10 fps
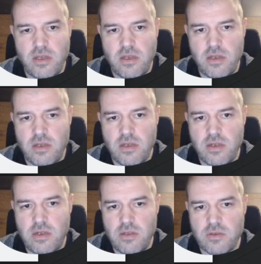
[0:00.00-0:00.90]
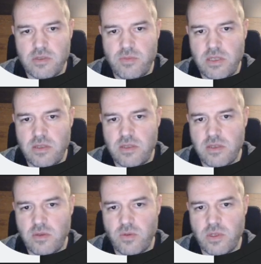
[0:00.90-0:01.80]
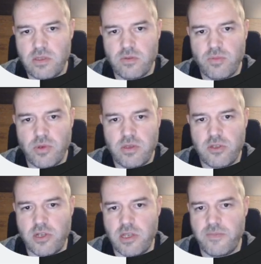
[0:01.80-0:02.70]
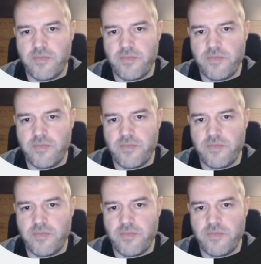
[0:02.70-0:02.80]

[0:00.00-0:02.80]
Linux Mint 22.3.